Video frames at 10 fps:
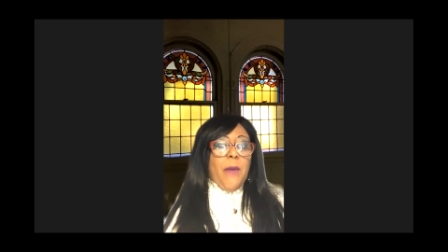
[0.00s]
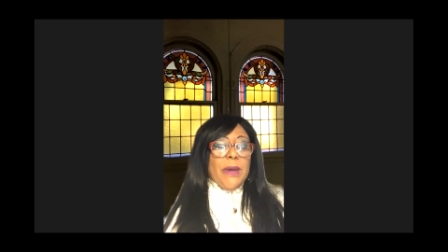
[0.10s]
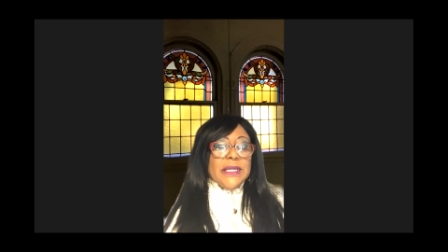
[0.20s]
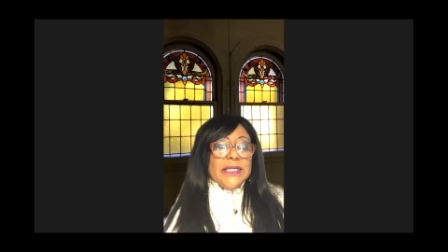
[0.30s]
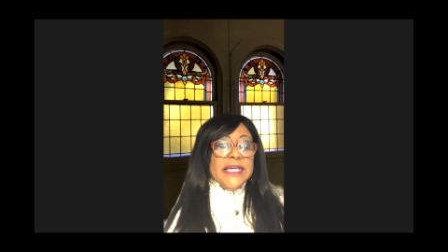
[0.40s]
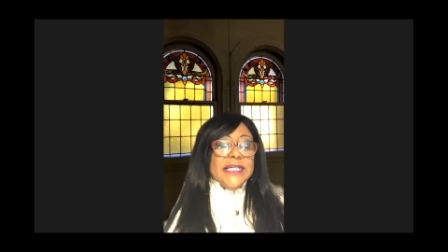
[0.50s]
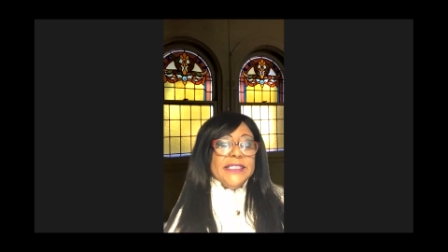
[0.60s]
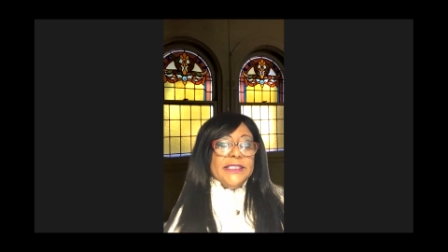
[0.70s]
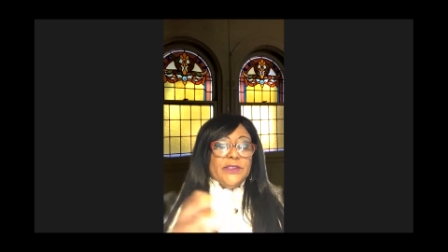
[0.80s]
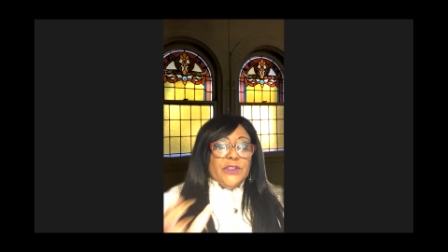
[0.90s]
but
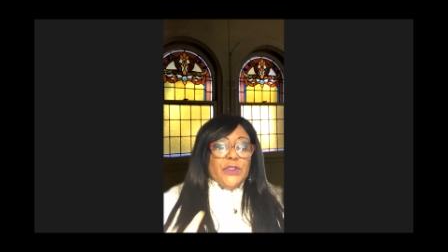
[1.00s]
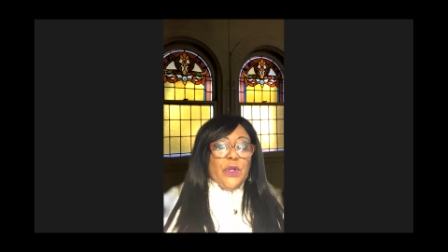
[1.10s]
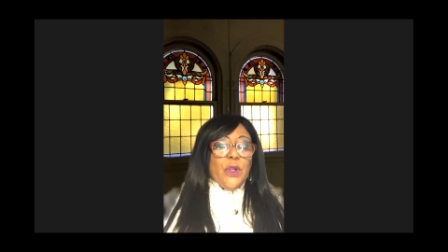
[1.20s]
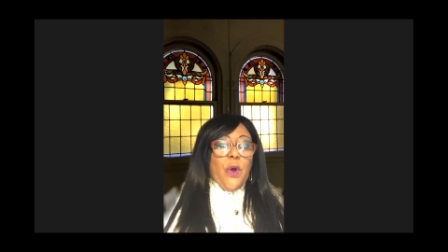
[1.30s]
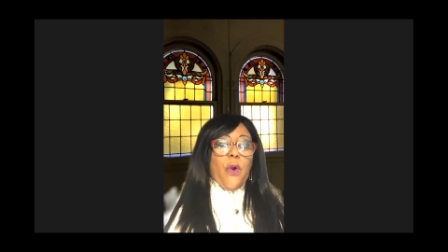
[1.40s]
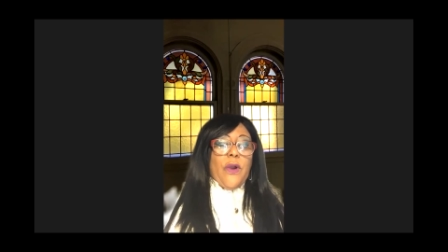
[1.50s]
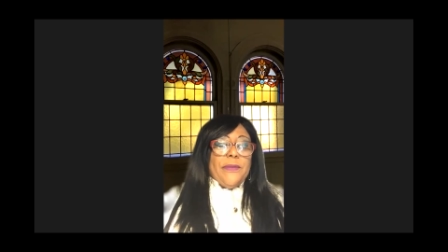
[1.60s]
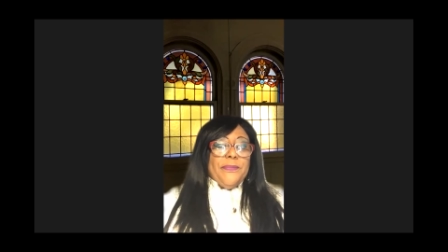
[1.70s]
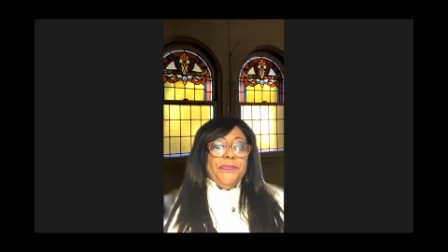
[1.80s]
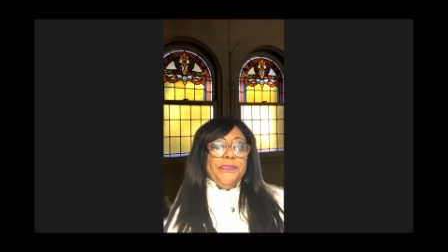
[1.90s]
listen to the Lord.
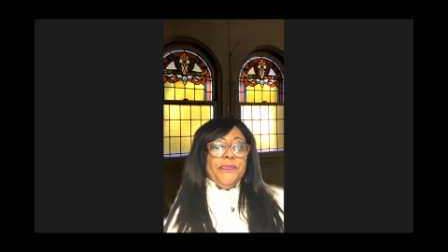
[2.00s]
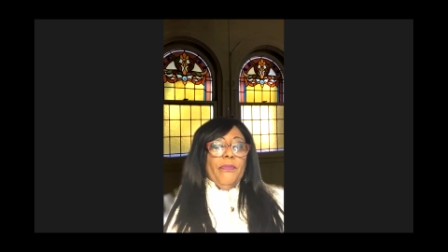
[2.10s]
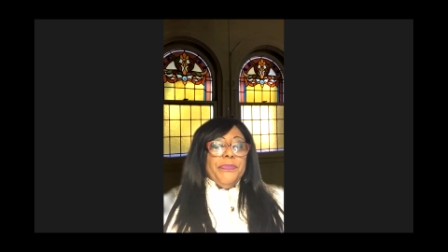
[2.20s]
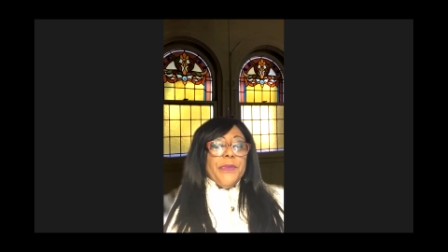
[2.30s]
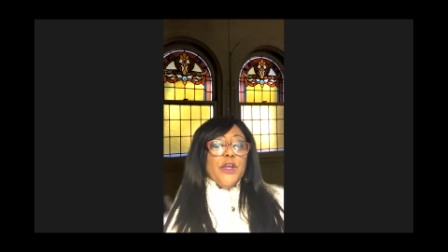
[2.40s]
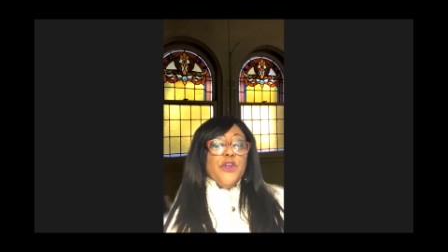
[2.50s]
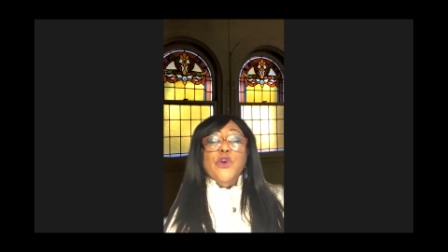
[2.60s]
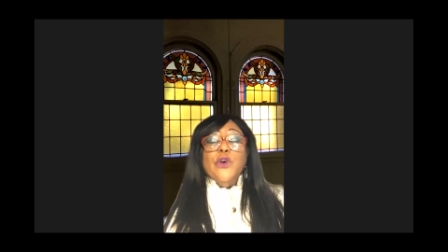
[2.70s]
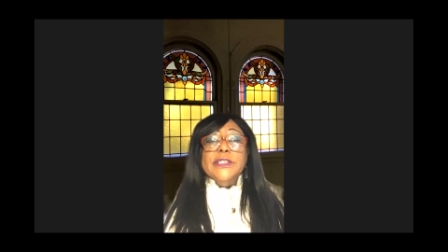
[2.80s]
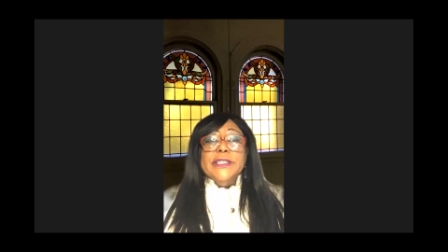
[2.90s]

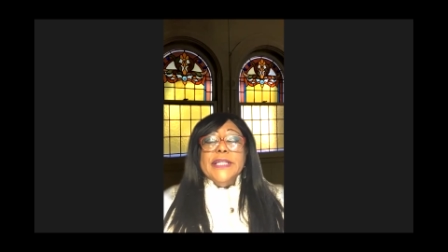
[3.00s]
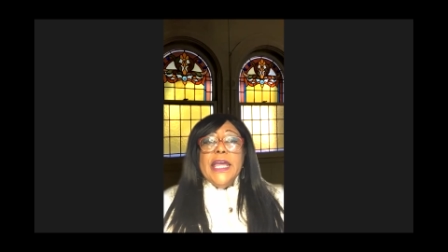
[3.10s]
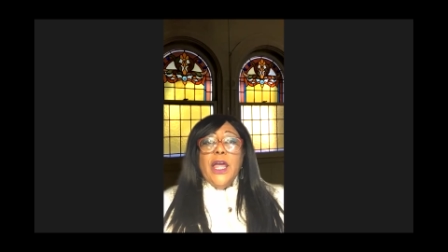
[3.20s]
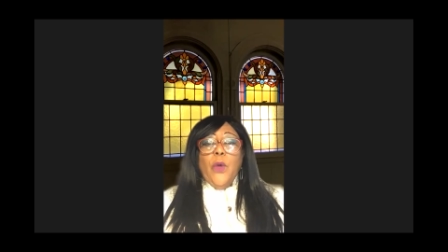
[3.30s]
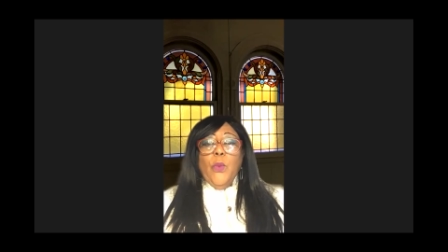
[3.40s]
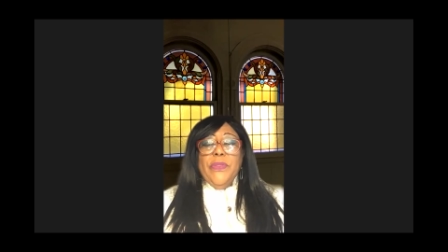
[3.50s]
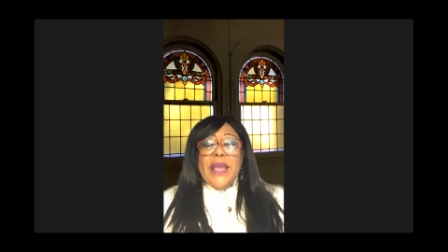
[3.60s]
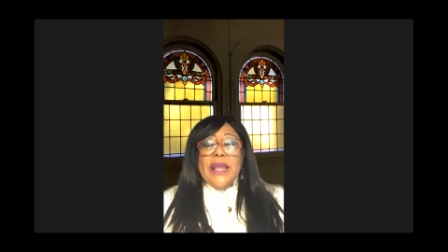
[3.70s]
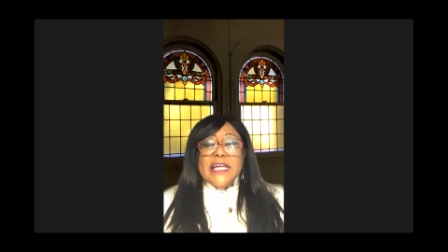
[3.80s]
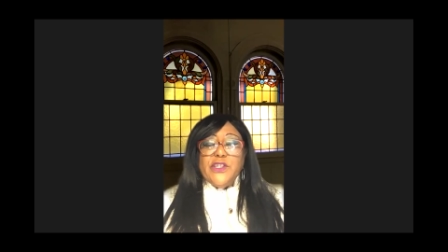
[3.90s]
Usually we
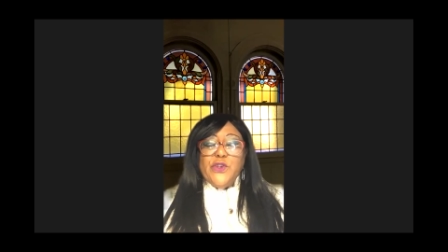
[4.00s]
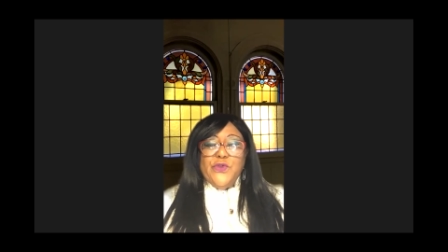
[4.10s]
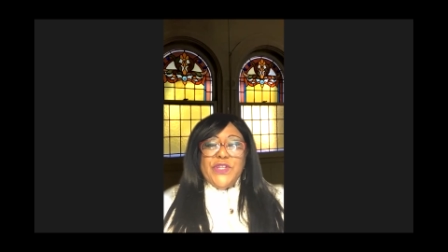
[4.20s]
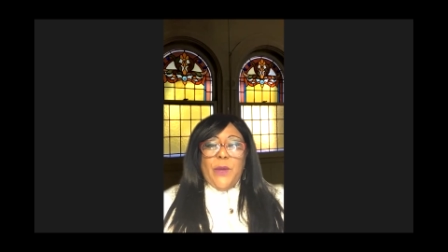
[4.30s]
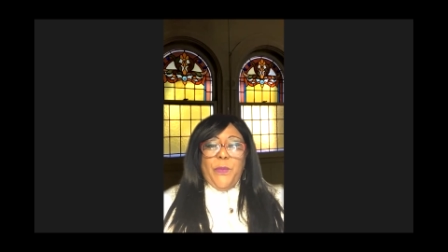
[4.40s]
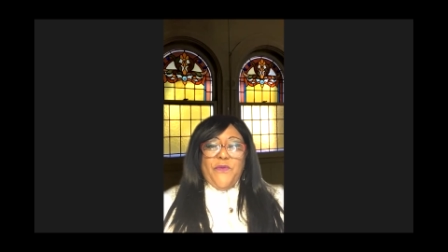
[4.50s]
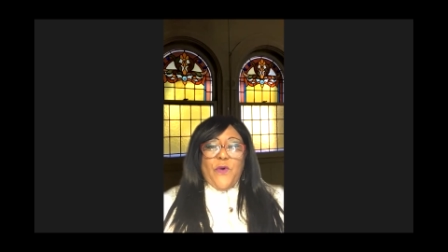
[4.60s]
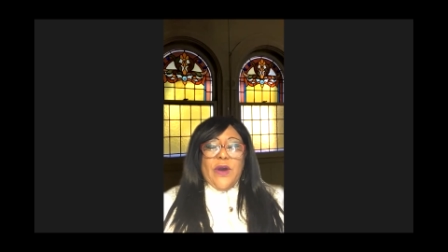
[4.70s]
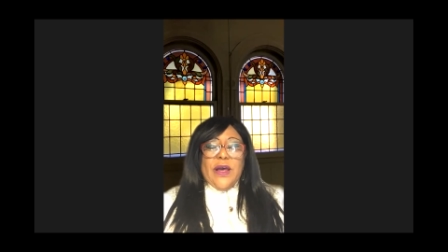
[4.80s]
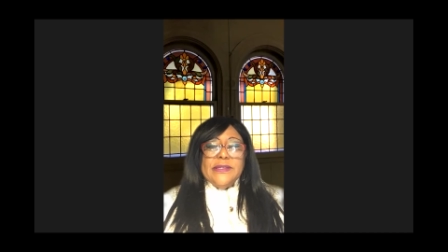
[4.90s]
think that's too simple
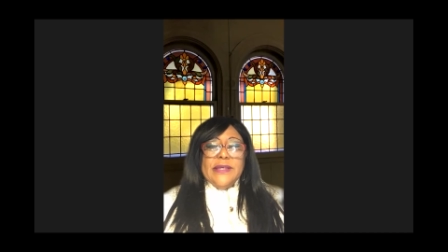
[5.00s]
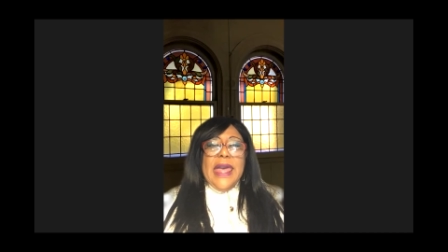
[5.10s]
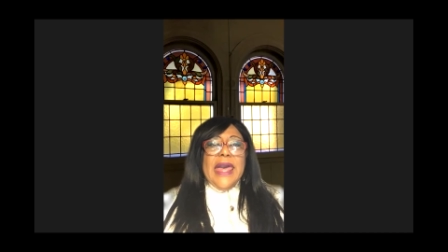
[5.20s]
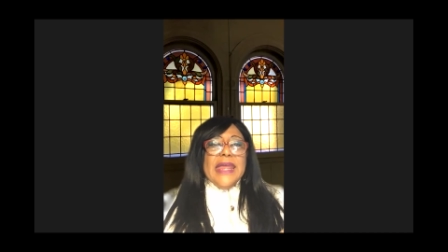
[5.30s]
for us.